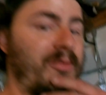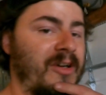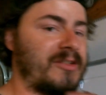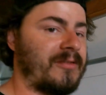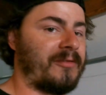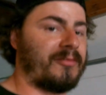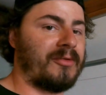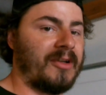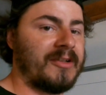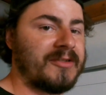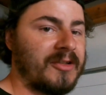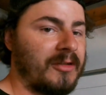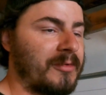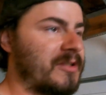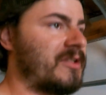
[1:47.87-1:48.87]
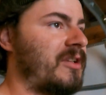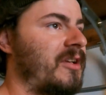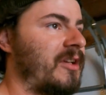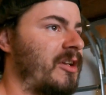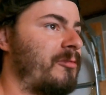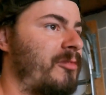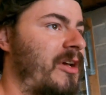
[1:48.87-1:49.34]
bunch of 3 inch tubing
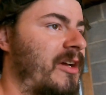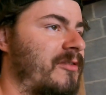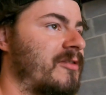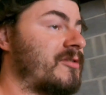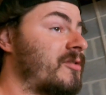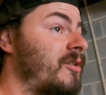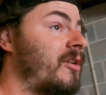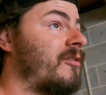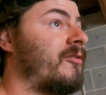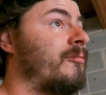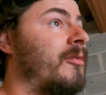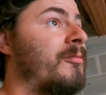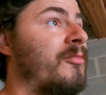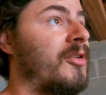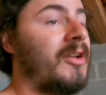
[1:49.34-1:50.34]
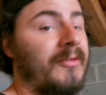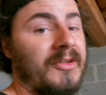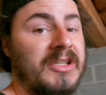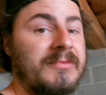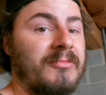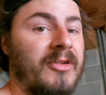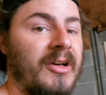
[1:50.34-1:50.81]
sitting in the back of the truck from a
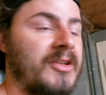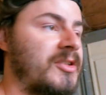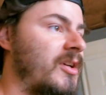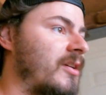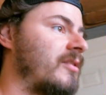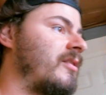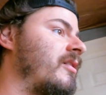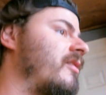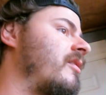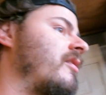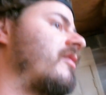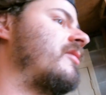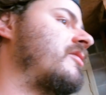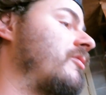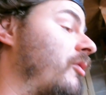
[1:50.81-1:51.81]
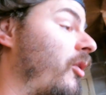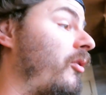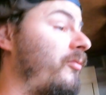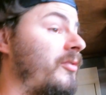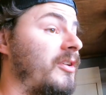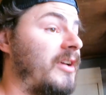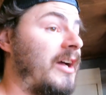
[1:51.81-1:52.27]
previous project. So
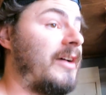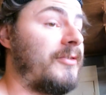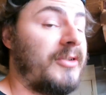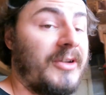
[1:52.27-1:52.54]
hopefully I have